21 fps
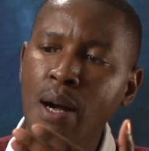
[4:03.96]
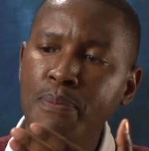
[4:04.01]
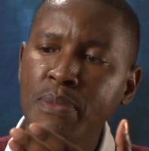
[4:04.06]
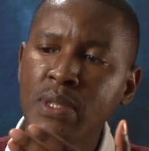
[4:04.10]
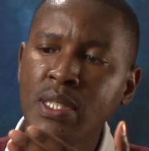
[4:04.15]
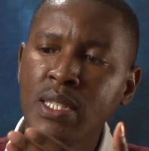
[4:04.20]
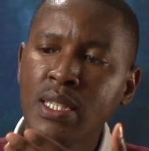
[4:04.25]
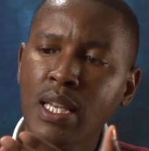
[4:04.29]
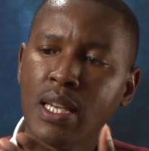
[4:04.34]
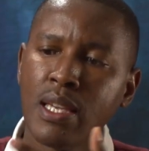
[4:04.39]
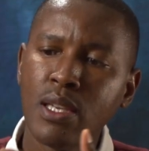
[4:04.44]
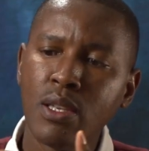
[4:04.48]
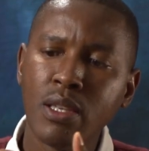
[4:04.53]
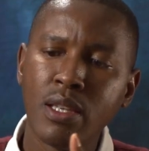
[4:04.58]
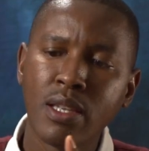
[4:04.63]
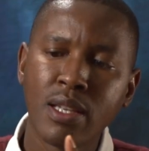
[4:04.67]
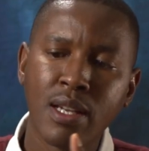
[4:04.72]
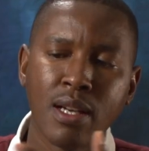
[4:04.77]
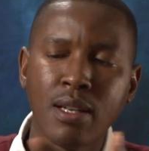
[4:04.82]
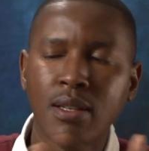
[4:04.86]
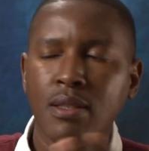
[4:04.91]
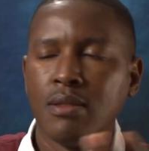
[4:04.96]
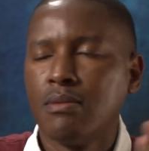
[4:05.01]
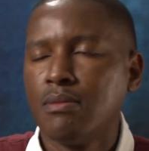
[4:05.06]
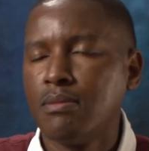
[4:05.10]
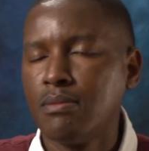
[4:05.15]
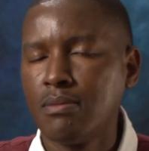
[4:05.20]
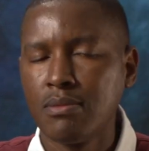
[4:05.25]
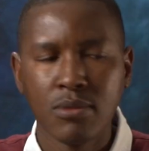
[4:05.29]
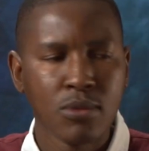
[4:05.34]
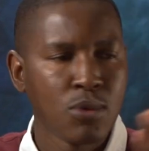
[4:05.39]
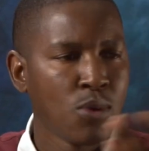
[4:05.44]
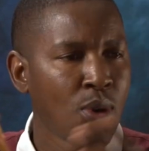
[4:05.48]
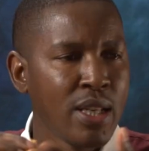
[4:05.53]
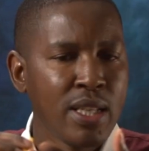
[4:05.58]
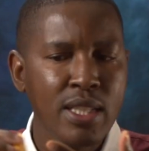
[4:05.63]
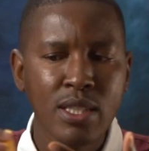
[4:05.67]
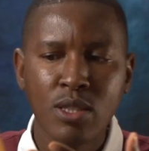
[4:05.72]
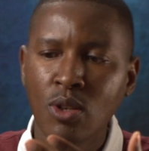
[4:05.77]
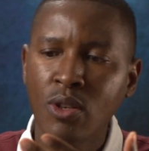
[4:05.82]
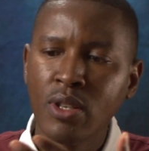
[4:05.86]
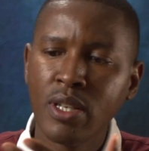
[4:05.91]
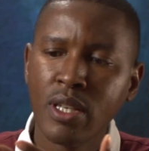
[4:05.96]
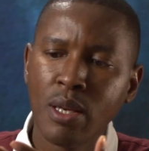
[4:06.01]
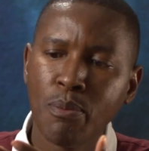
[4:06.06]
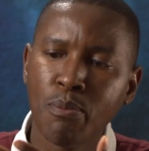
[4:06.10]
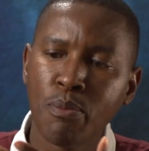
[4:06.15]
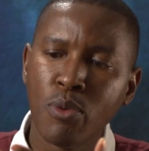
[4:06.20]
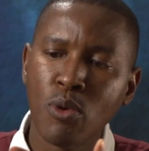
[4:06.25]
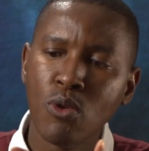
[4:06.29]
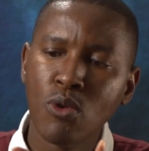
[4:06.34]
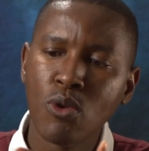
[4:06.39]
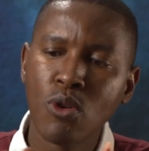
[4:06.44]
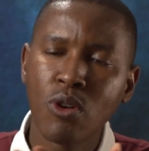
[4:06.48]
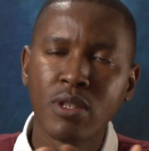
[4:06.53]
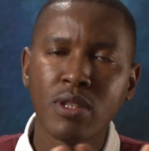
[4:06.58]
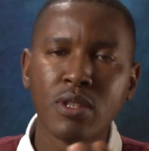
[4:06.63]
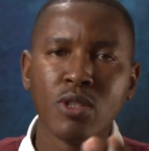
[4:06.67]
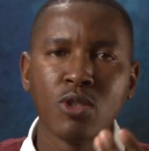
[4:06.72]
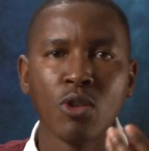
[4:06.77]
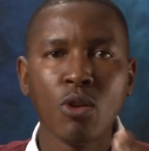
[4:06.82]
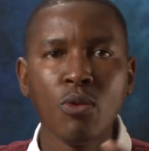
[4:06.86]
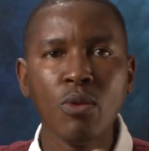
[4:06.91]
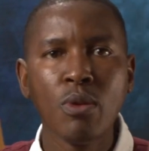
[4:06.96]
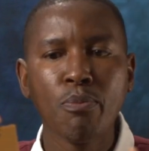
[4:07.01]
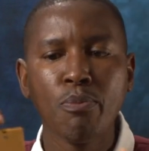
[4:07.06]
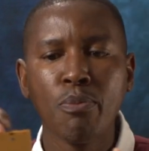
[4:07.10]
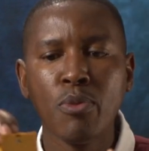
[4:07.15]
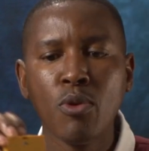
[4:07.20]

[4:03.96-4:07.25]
say when it's on the blue, because it's showing